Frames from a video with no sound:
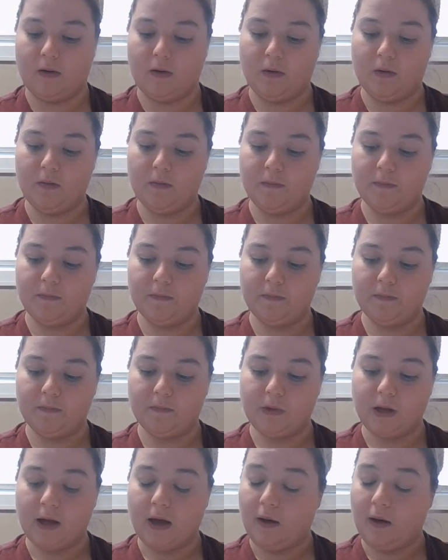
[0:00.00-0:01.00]
Oh,
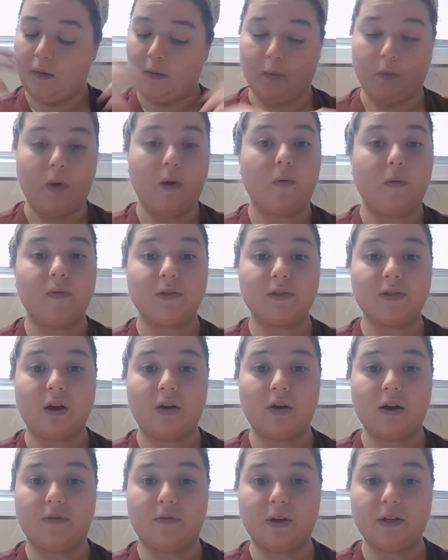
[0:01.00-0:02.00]

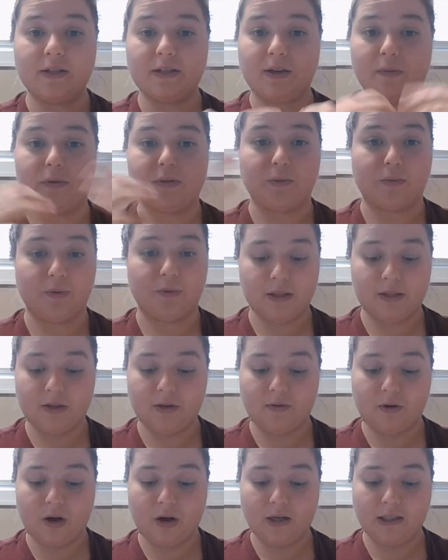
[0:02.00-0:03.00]
sorry friends, I was reading
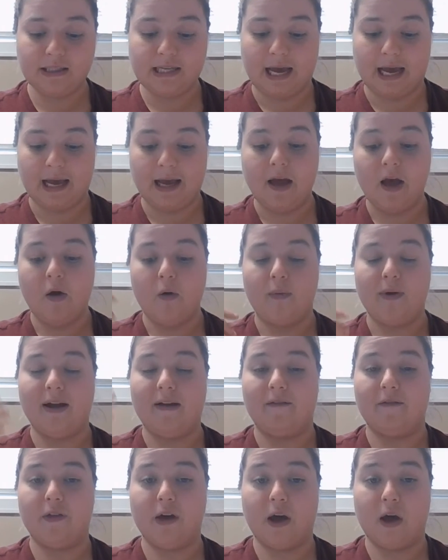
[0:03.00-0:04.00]
the wrong day. We
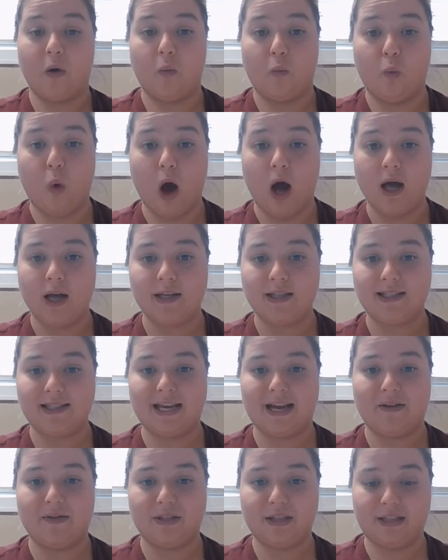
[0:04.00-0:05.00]
have the w
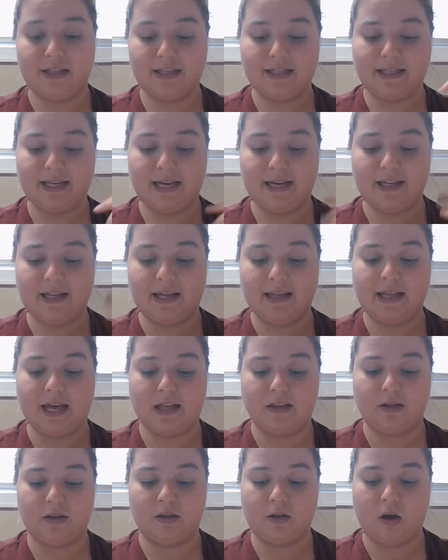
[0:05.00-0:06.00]
sound in this hand, and
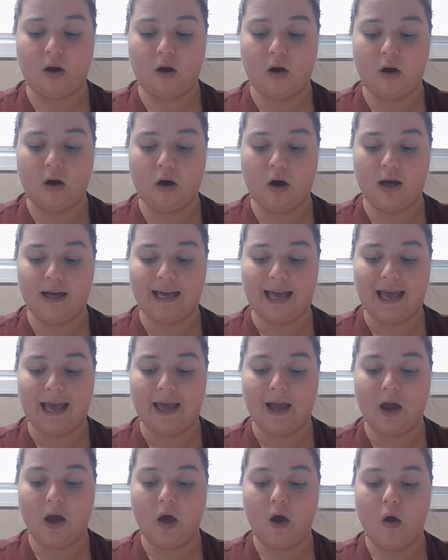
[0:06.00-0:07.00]
that long
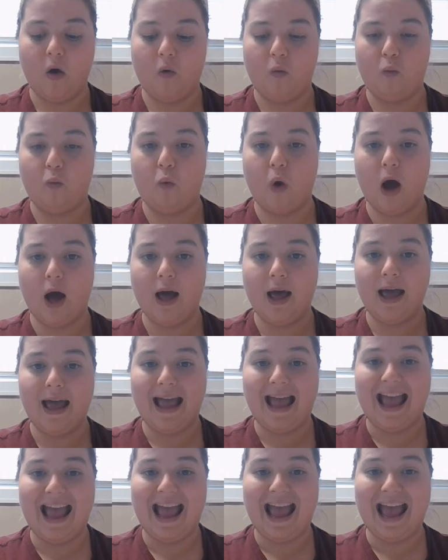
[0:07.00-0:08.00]
a, w
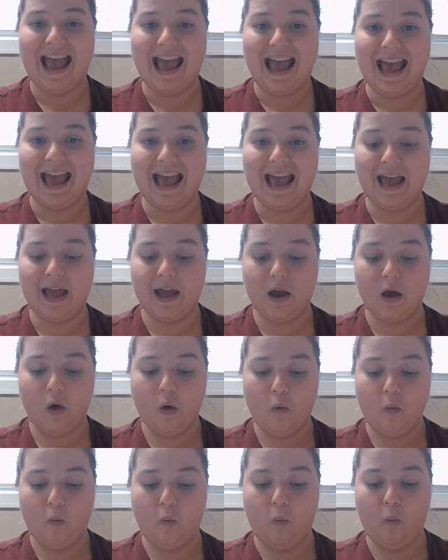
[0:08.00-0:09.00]
a,
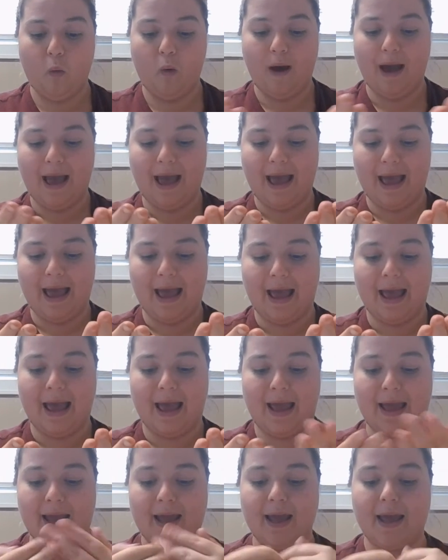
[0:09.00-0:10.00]

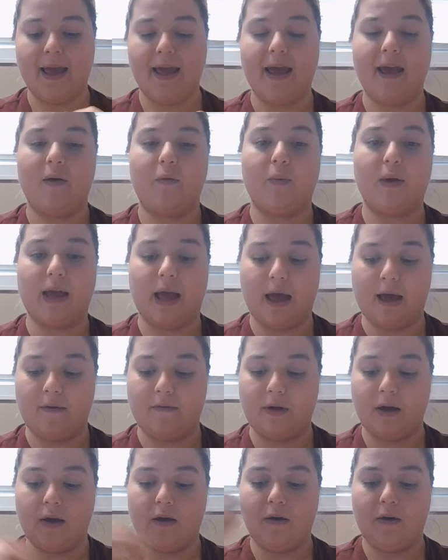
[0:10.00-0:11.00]
way. And we
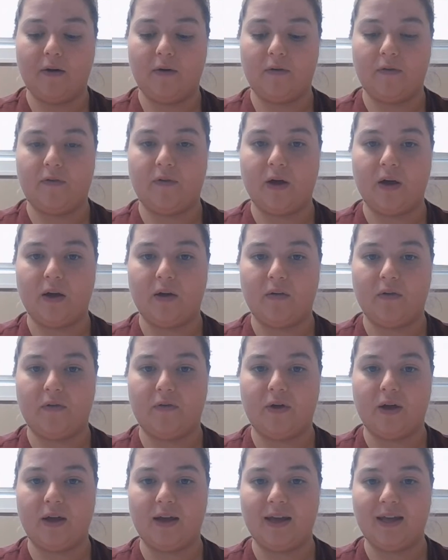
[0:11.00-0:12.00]
have f,
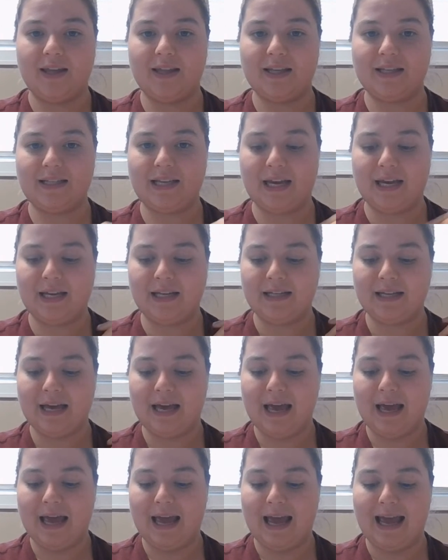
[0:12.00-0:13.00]
f in this hand,
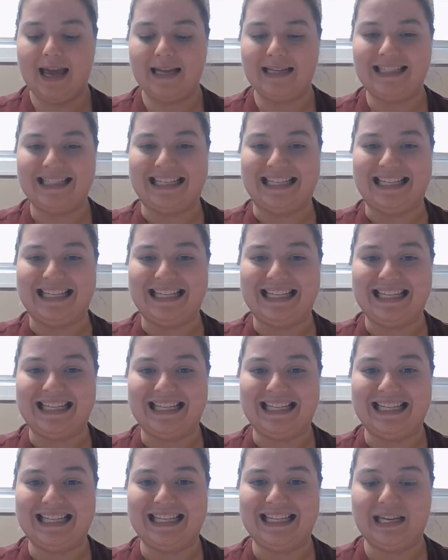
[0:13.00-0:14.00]
and
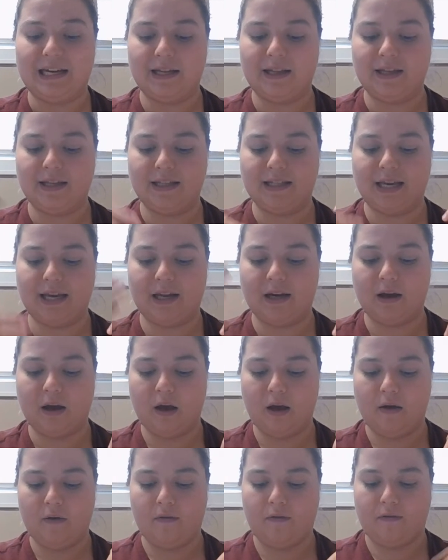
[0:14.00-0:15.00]
e in this hand,
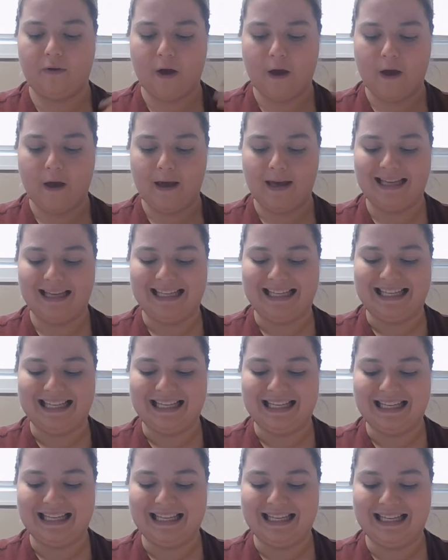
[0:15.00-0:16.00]
f
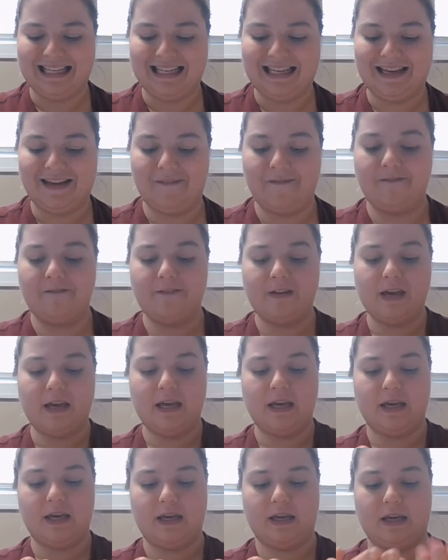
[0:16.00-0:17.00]
e
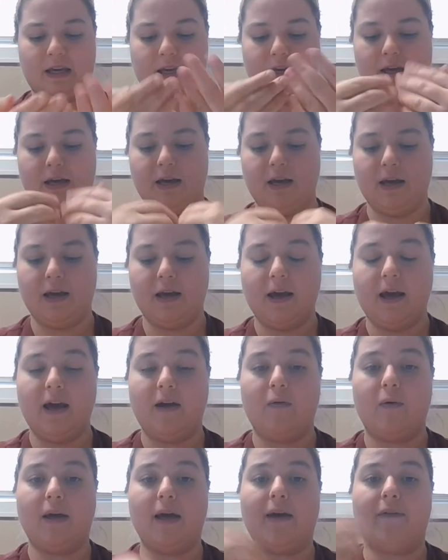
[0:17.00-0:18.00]
fee.
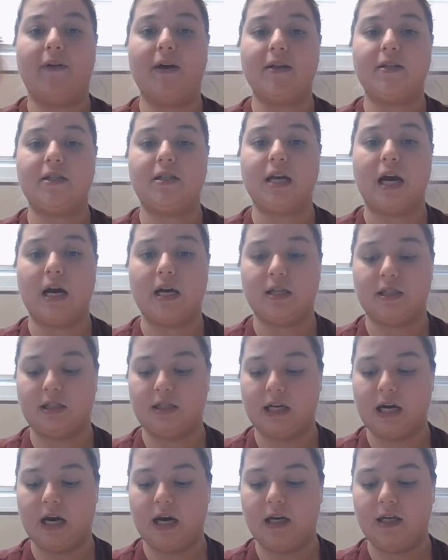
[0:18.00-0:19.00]
And we have d,
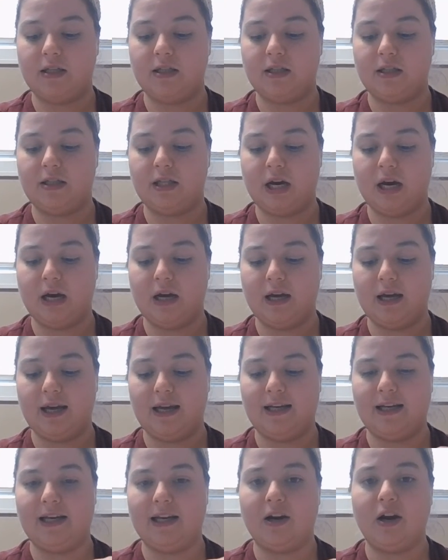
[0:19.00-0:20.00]
d, d
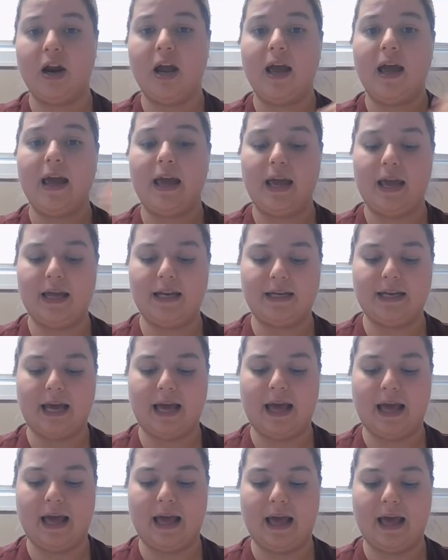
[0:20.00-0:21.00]
in here, and
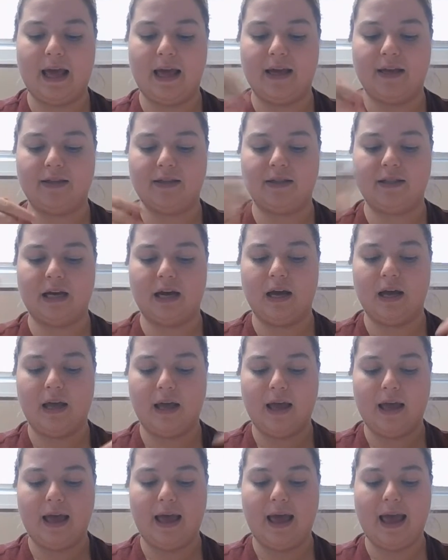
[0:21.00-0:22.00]
a, d,
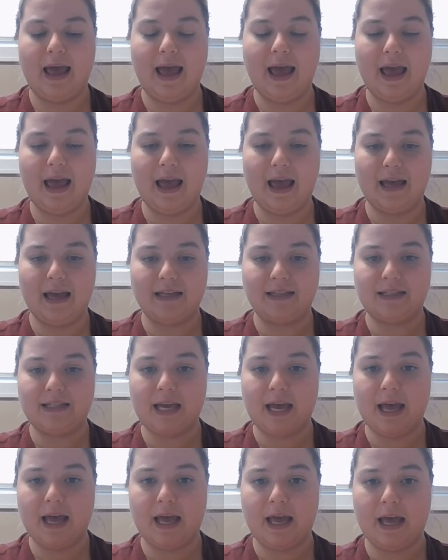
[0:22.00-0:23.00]
a,
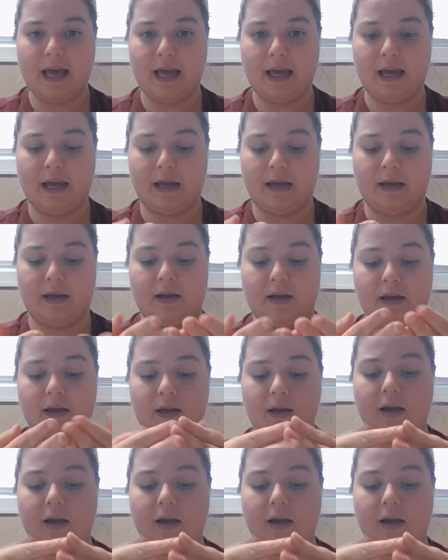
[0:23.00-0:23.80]
day.